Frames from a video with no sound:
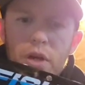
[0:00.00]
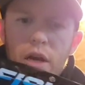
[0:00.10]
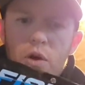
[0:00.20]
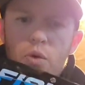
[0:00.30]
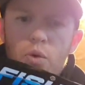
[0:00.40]

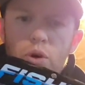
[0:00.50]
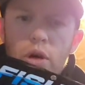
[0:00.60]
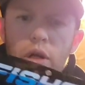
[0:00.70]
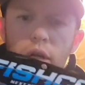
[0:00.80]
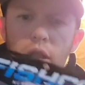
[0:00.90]
and I
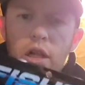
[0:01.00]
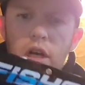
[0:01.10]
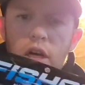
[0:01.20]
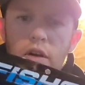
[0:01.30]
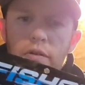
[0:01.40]
really
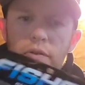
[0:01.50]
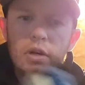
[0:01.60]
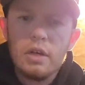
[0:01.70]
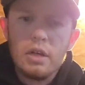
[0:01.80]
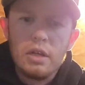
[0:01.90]
love
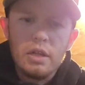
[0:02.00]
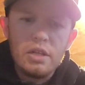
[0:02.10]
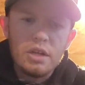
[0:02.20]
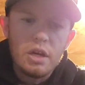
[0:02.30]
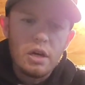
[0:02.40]

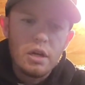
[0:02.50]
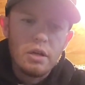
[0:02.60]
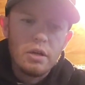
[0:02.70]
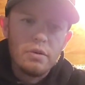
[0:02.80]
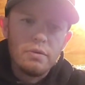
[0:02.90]
this
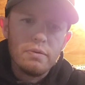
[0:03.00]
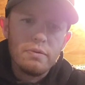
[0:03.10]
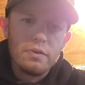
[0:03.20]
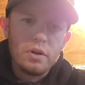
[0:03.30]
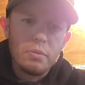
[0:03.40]
color
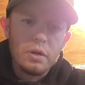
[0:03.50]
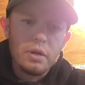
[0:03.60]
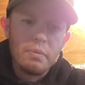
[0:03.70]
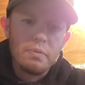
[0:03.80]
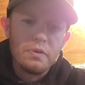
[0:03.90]

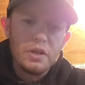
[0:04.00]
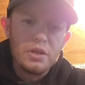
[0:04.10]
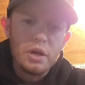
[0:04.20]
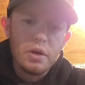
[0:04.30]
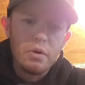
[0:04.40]
from
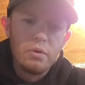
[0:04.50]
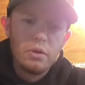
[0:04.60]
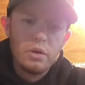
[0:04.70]
FishCo.